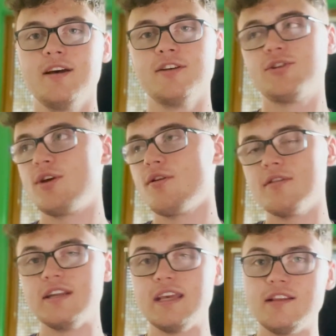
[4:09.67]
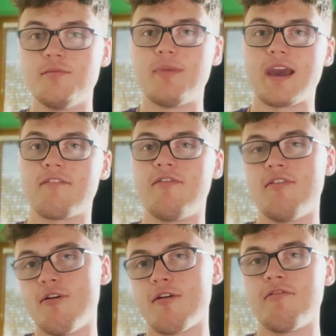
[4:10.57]
So you don't need to pack
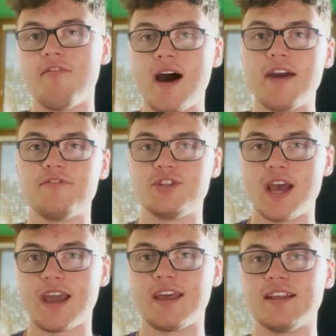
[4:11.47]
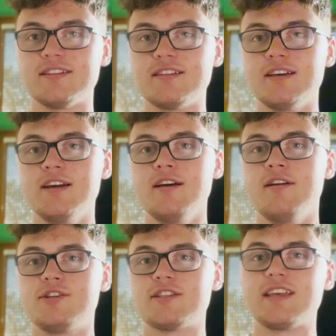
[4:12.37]
4 or 5 jackets
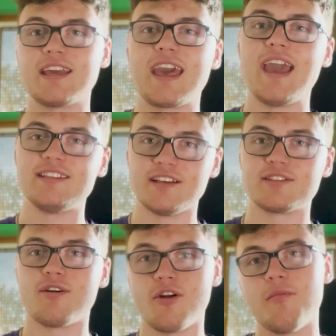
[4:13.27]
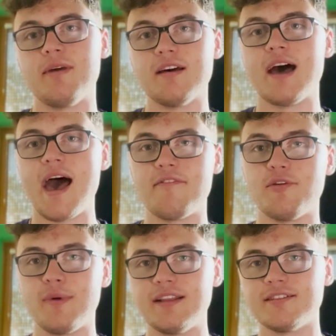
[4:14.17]
just in case there's gonna be a heavy
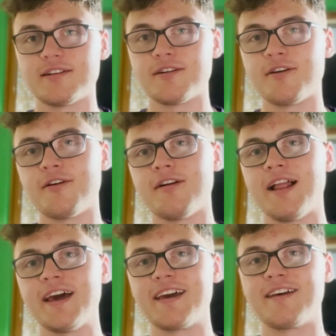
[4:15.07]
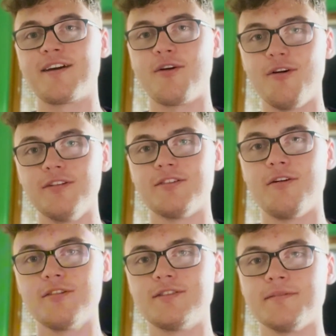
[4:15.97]
winter or like colder
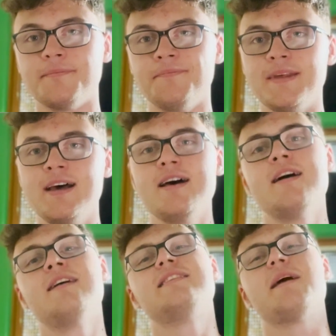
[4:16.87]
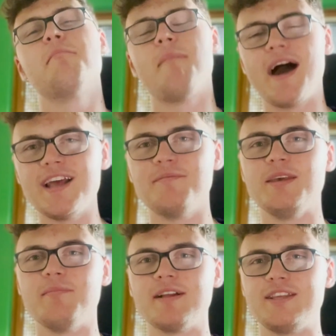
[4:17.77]
autumn. There might
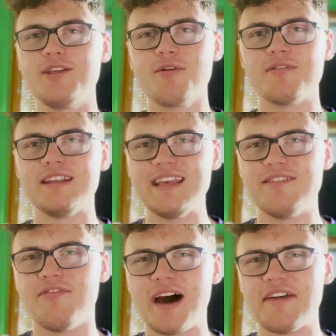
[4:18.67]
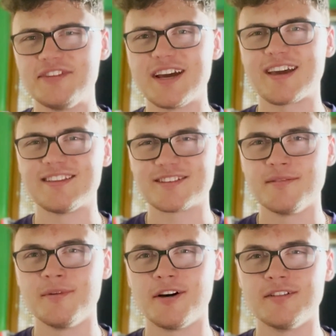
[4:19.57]
be, but you don't need 5 jackets,
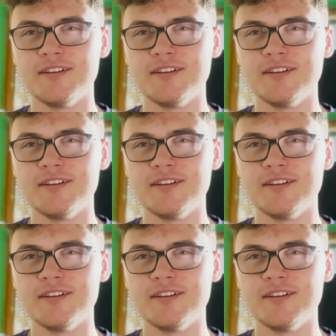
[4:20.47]
come on.